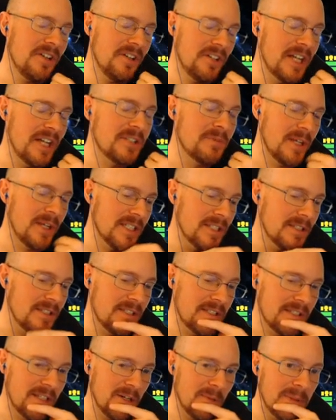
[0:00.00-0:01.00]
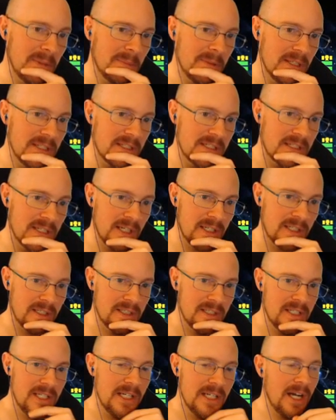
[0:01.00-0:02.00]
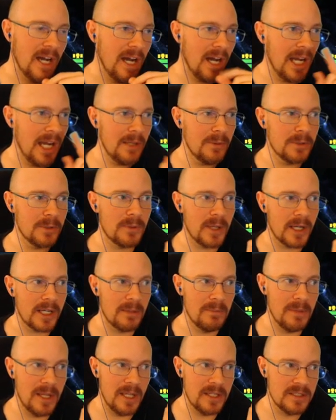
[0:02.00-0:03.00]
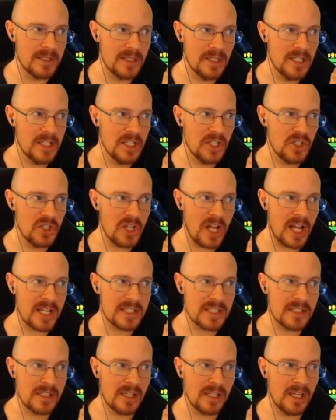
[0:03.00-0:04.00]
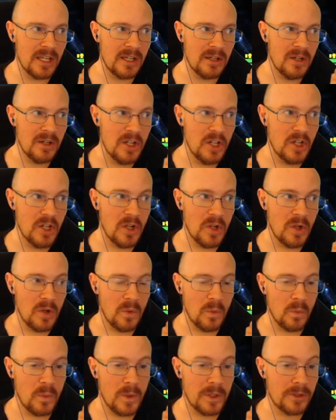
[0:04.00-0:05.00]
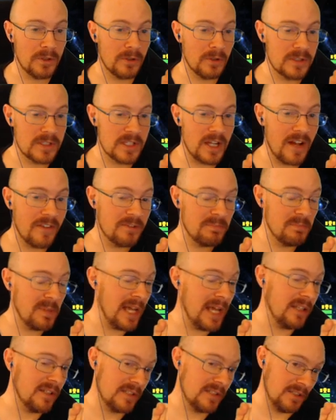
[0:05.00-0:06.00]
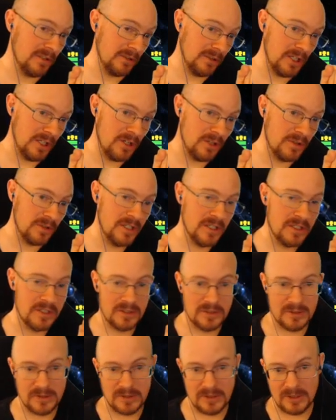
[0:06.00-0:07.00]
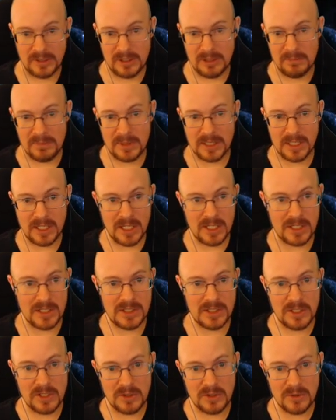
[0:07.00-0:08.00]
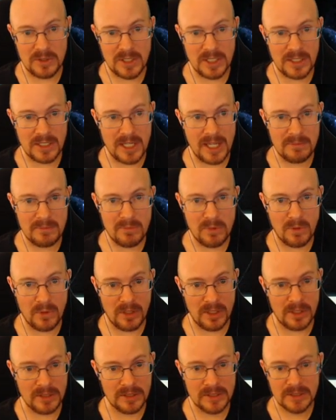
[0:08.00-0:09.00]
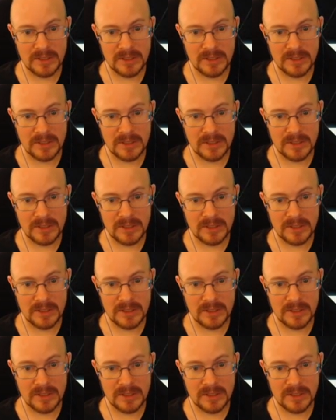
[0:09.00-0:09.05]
are nice ways to tell people they suck. I would recommend not singing with your soft palate so low because you can get more